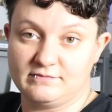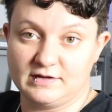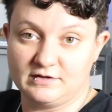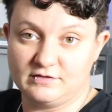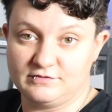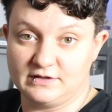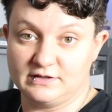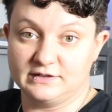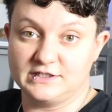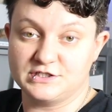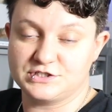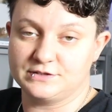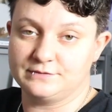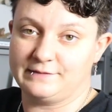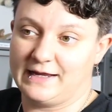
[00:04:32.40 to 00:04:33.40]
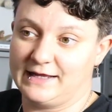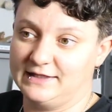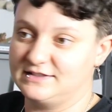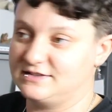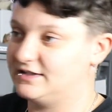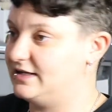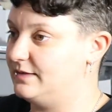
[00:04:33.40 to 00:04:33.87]
ventilation. I
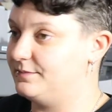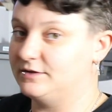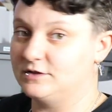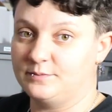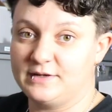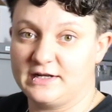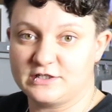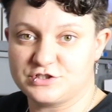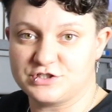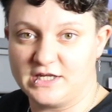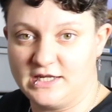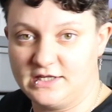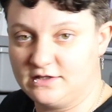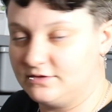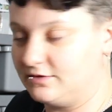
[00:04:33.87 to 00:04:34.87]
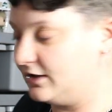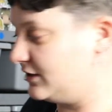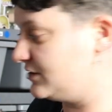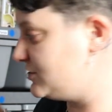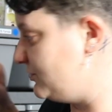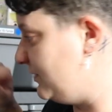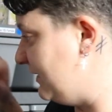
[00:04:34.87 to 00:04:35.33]
like to keep a little bit extra heat in
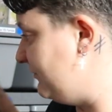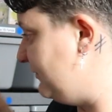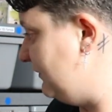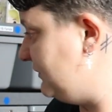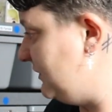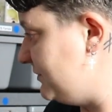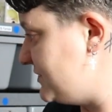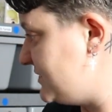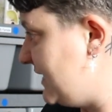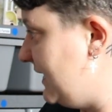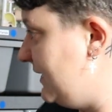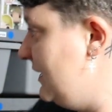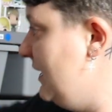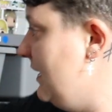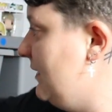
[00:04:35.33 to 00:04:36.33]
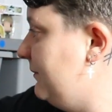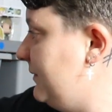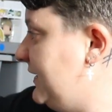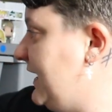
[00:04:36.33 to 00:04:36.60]
there, so we have 50%, but